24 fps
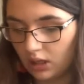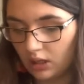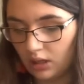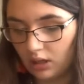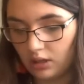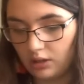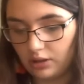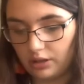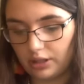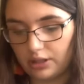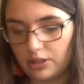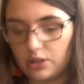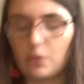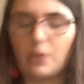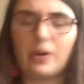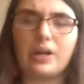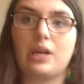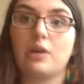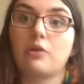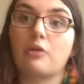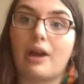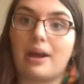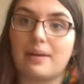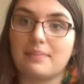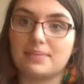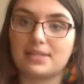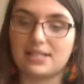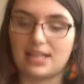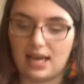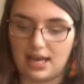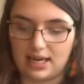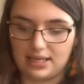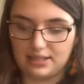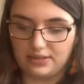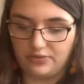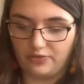20 gram
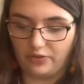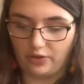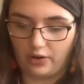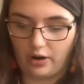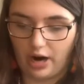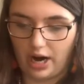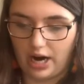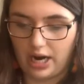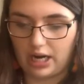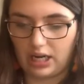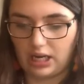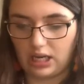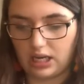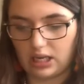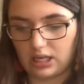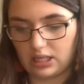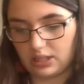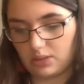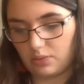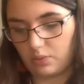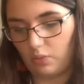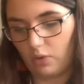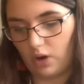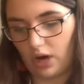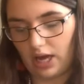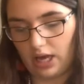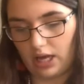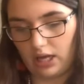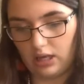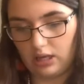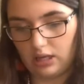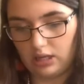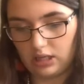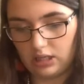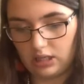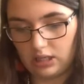size variety as
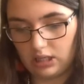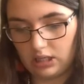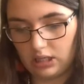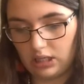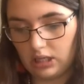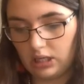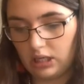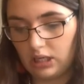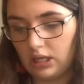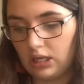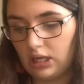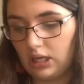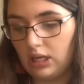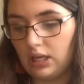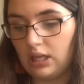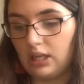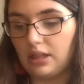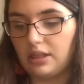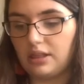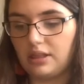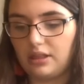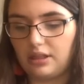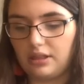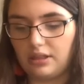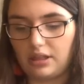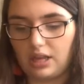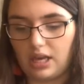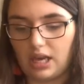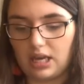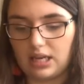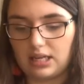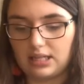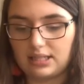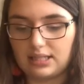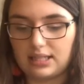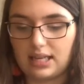well.
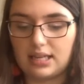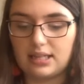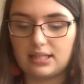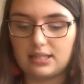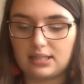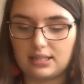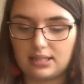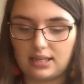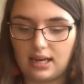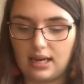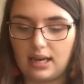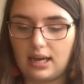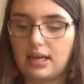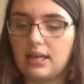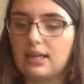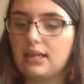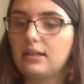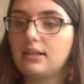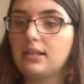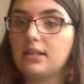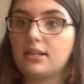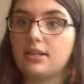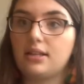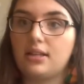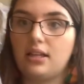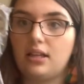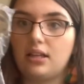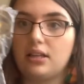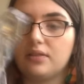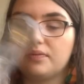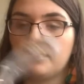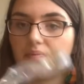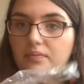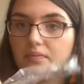They sent a little